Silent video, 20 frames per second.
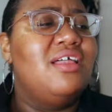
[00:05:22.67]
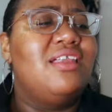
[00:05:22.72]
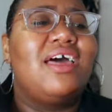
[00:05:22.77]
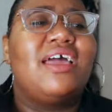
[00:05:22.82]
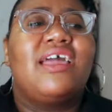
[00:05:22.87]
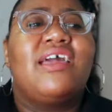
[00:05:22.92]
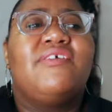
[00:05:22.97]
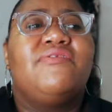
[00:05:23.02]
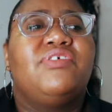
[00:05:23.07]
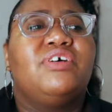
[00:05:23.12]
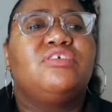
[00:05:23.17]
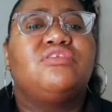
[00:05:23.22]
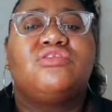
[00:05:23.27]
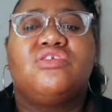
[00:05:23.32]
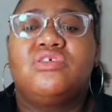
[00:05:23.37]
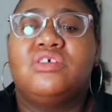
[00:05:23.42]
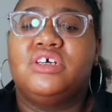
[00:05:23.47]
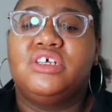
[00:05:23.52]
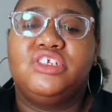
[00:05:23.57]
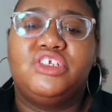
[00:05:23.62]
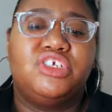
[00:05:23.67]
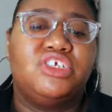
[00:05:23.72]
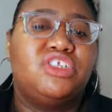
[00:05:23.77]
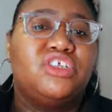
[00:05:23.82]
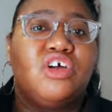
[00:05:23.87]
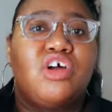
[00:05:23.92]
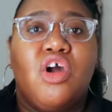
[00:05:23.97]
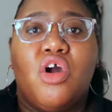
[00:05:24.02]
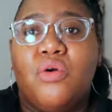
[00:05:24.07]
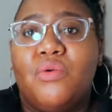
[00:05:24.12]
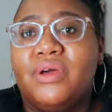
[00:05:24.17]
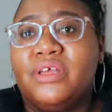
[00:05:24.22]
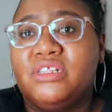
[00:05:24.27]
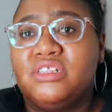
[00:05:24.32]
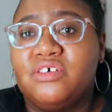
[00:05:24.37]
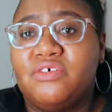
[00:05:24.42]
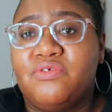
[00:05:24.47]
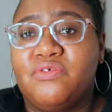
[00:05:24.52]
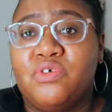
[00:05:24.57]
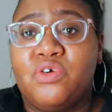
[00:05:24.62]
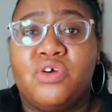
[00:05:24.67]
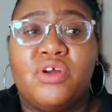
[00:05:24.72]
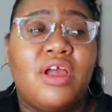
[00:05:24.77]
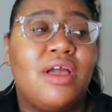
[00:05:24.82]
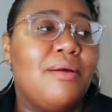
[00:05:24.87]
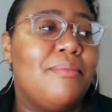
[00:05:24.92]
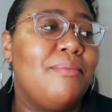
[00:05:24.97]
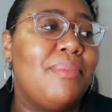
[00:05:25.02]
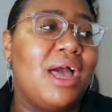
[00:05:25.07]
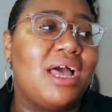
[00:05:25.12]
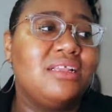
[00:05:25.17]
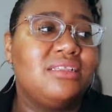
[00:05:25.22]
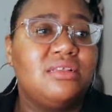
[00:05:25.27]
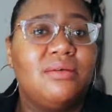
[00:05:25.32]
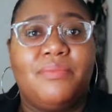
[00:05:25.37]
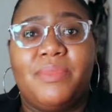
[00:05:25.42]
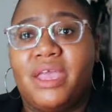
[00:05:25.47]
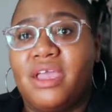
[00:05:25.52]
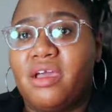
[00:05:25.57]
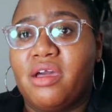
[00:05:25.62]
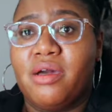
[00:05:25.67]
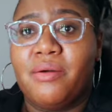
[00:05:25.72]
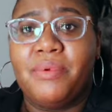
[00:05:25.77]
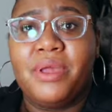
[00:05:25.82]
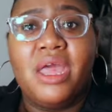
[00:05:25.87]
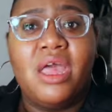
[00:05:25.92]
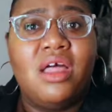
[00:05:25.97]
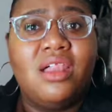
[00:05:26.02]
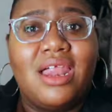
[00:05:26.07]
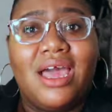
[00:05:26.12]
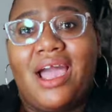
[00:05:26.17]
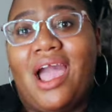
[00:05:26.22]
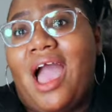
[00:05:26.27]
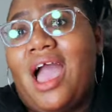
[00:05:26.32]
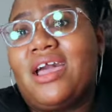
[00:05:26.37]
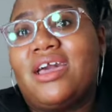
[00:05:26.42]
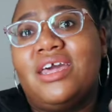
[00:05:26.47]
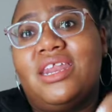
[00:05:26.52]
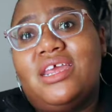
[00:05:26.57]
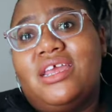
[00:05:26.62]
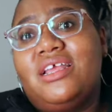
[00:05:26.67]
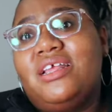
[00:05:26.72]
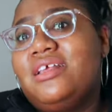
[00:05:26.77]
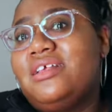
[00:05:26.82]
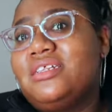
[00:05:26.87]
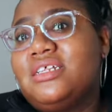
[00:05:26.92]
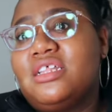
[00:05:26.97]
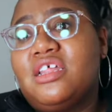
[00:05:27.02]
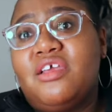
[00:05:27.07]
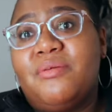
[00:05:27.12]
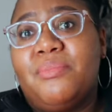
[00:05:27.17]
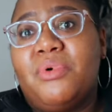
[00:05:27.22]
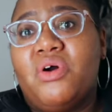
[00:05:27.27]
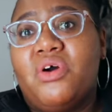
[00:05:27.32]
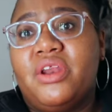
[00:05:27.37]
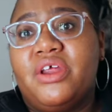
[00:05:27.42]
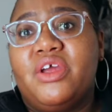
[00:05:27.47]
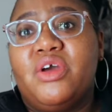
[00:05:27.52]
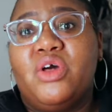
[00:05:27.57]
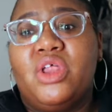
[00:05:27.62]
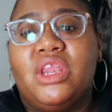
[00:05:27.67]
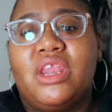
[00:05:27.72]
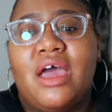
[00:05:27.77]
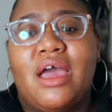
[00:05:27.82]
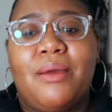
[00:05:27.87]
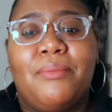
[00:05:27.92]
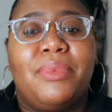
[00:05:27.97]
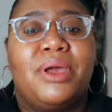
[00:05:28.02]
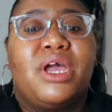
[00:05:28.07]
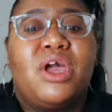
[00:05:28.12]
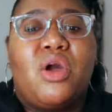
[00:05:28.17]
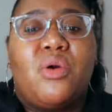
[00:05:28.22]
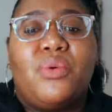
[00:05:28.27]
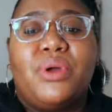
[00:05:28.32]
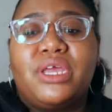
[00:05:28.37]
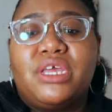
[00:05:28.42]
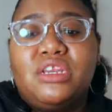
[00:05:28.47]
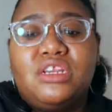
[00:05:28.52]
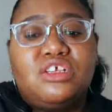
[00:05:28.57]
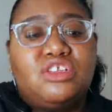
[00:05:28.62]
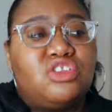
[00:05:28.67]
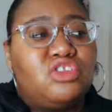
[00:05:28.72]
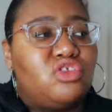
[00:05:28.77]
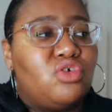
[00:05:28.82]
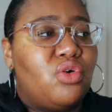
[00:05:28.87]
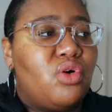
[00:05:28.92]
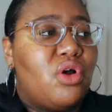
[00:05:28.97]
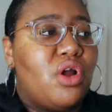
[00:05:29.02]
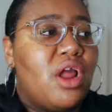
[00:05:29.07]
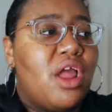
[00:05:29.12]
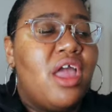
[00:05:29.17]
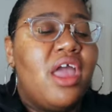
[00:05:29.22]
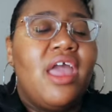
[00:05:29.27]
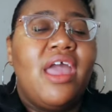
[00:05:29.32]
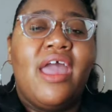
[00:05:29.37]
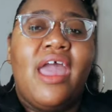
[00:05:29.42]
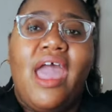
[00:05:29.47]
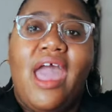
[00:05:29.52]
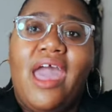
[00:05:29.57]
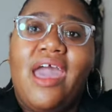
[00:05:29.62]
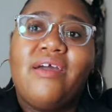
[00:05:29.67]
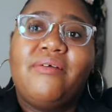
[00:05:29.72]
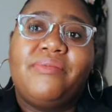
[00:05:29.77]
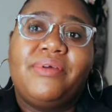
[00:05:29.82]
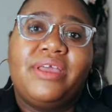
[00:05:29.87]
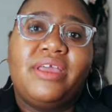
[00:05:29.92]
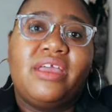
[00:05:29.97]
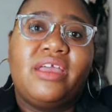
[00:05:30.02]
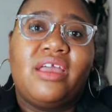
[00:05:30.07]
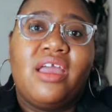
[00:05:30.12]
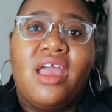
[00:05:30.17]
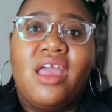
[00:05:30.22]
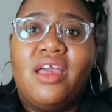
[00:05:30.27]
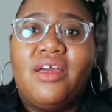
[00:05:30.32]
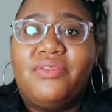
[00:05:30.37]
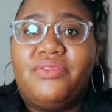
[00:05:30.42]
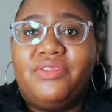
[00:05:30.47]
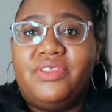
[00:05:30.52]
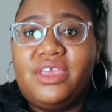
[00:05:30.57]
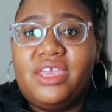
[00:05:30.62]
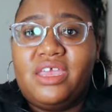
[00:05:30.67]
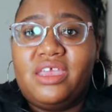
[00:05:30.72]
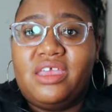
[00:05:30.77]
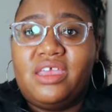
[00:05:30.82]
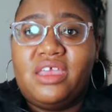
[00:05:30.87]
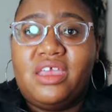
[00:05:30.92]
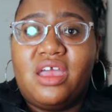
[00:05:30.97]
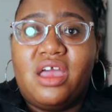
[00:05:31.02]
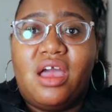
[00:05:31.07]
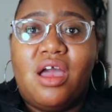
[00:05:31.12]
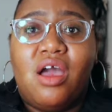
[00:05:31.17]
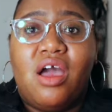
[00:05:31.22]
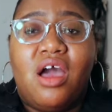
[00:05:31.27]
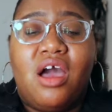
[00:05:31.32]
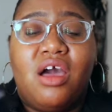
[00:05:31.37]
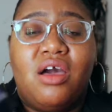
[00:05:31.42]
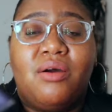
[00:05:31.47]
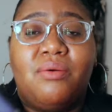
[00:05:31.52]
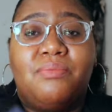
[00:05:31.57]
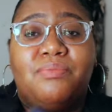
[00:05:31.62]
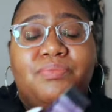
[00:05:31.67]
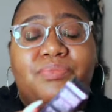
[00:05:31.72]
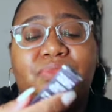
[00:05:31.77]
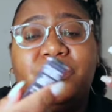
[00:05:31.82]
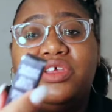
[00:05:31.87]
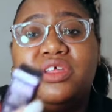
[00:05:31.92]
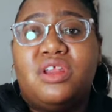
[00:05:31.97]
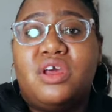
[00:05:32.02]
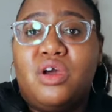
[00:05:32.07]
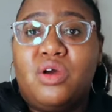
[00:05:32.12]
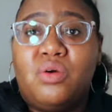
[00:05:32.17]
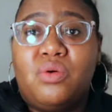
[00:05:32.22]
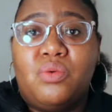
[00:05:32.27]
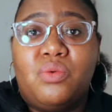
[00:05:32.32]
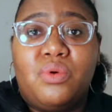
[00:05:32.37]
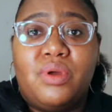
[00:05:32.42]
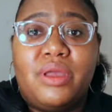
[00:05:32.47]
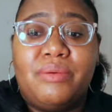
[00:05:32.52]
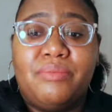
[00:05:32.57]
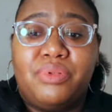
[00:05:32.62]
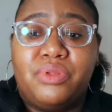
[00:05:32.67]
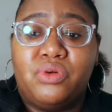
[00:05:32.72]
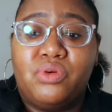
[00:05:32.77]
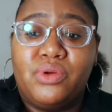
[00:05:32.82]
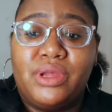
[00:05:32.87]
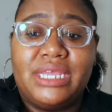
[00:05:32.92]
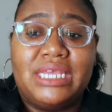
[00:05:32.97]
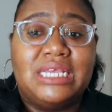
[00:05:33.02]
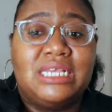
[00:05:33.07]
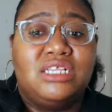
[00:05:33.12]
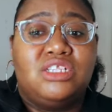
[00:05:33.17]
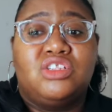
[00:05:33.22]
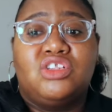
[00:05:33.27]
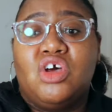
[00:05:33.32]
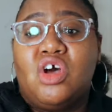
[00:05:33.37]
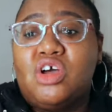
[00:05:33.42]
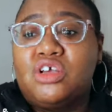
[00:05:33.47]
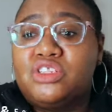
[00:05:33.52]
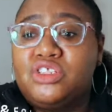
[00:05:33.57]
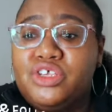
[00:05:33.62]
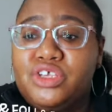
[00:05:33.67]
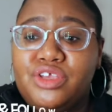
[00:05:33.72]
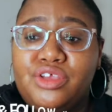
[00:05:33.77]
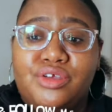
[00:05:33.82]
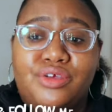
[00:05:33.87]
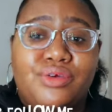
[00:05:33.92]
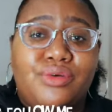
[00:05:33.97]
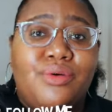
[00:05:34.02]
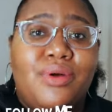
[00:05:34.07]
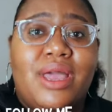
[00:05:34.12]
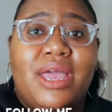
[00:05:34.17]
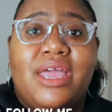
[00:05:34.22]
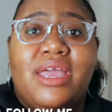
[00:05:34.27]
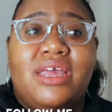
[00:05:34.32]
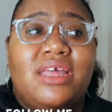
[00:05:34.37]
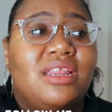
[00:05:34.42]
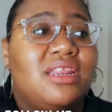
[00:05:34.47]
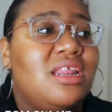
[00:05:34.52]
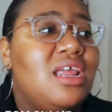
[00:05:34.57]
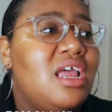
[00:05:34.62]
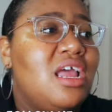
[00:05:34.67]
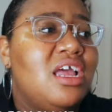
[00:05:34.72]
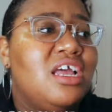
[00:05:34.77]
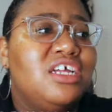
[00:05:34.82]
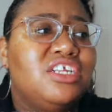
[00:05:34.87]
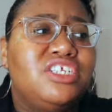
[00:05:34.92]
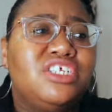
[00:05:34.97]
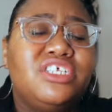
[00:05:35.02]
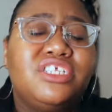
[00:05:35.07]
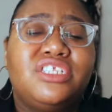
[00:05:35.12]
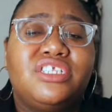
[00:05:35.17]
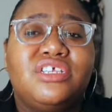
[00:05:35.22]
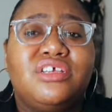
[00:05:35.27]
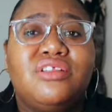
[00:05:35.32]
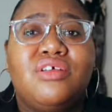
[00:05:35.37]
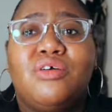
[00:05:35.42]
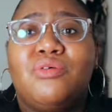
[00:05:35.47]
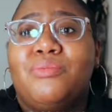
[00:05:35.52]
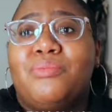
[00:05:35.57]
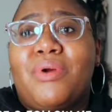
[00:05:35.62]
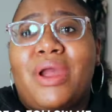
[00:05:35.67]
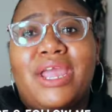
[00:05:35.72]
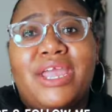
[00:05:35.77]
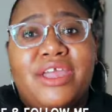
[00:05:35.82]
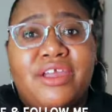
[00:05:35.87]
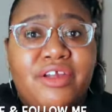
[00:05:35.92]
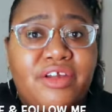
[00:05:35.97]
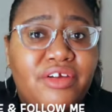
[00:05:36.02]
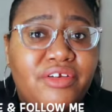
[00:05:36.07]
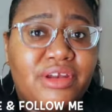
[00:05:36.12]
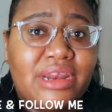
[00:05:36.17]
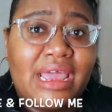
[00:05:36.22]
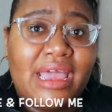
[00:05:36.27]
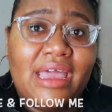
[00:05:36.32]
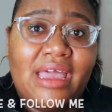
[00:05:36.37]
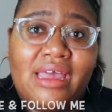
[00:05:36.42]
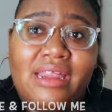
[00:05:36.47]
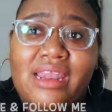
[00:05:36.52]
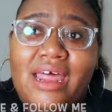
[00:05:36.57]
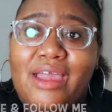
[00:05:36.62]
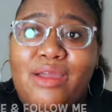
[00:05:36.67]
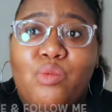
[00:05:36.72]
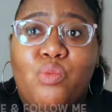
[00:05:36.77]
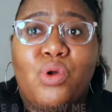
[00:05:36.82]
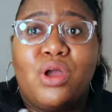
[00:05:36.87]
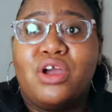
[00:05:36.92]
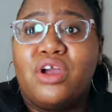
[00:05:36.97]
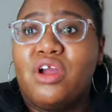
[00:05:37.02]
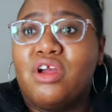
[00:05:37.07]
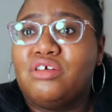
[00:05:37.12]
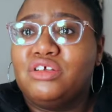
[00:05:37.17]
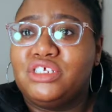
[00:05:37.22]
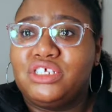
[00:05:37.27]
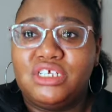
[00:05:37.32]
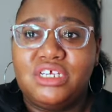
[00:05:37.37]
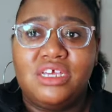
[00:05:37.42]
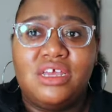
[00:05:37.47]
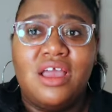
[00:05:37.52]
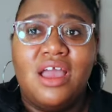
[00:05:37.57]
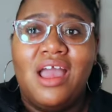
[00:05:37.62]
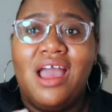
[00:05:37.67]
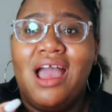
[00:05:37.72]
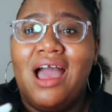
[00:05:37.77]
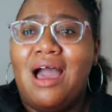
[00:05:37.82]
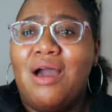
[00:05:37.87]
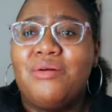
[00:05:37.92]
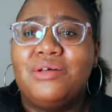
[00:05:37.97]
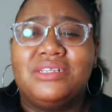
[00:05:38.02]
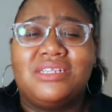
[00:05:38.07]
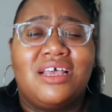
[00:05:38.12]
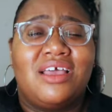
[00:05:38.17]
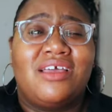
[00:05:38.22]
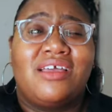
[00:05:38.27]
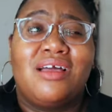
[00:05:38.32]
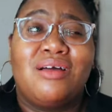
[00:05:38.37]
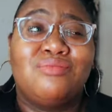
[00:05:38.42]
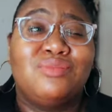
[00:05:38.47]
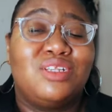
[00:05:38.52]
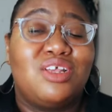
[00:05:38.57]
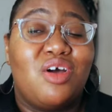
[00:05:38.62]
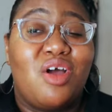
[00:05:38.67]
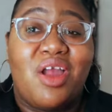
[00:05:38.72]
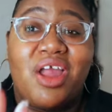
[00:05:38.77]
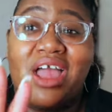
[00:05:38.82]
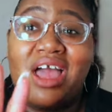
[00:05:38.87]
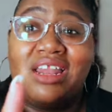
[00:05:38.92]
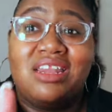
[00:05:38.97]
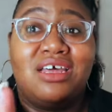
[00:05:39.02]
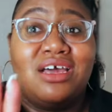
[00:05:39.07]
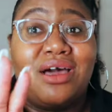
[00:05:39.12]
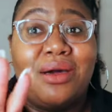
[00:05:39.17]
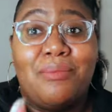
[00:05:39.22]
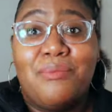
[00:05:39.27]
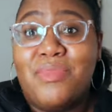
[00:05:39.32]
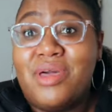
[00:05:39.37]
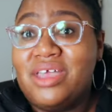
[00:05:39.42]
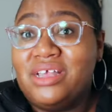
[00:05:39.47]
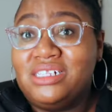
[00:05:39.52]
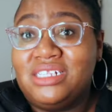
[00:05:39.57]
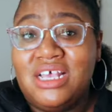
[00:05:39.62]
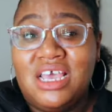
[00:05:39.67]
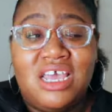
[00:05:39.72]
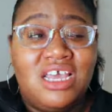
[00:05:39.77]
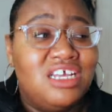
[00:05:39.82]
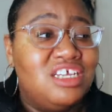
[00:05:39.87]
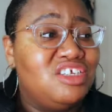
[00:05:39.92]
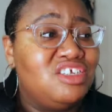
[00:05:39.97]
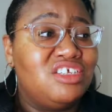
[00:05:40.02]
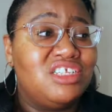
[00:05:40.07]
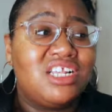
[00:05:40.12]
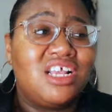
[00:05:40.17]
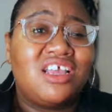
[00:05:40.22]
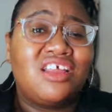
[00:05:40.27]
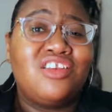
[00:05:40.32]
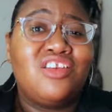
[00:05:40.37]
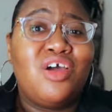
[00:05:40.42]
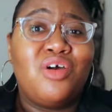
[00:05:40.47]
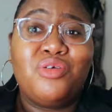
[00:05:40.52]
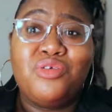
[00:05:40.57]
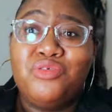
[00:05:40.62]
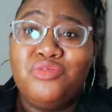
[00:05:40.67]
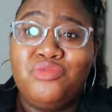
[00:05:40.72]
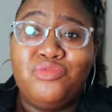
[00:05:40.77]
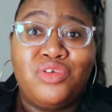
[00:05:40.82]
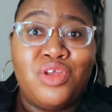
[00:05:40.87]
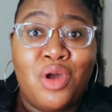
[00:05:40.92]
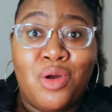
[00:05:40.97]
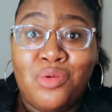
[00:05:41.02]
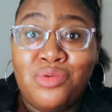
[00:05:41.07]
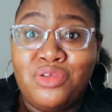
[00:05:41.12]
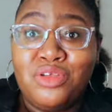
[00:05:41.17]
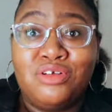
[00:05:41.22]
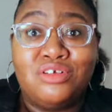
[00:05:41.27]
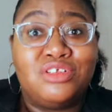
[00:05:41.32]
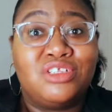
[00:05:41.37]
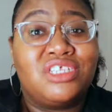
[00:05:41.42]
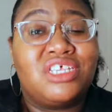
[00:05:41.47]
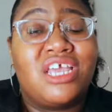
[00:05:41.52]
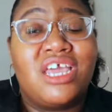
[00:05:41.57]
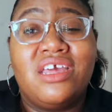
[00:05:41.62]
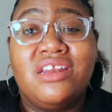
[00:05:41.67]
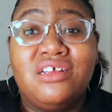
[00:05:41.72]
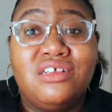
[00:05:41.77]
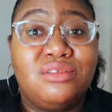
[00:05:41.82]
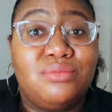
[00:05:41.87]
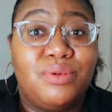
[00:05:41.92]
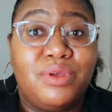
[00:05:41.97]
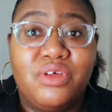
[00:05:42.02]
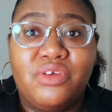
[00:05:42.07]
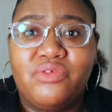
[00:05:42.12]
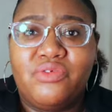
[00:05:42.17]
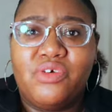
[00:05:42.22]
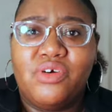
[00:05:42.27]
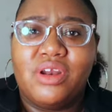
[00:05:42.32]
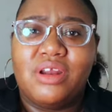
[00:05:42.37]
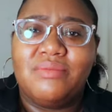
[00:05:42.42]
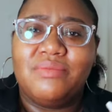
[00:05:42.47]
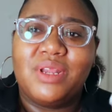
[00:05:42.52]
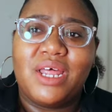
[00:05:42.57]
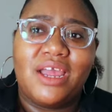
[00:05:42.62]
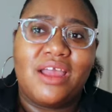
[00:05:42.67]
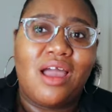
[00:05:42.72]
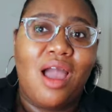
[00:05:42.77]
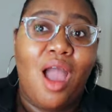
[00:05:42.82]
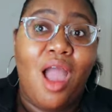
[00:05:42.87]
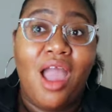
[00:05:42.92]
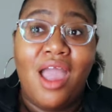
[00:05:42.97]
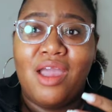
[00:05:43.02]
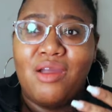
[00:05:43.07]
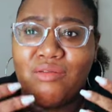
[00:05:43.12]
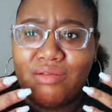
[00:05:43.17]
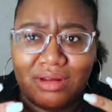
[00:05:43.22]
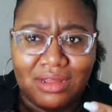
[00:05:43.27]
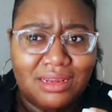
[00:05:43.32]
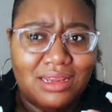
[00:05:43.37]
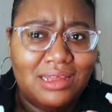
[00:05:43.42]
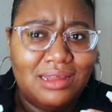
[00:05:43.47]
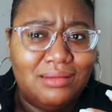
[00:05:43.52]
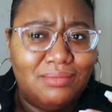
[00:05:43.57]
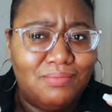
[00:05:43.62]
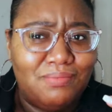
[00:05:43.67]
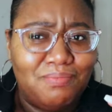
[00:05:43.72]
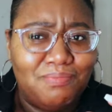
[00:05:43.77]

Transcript: Like, it feels so good just to go in Sephora and buy some makeup. Like, I could have easily bought it online, but going in the store, having the, um, you know, employees talk to you and just, you know, brighten your day. Like, one girl, she, I was like, I'm sorry, I look a mess. And she was like, no, you don't. Your skin is beautiful. And I'm like, really?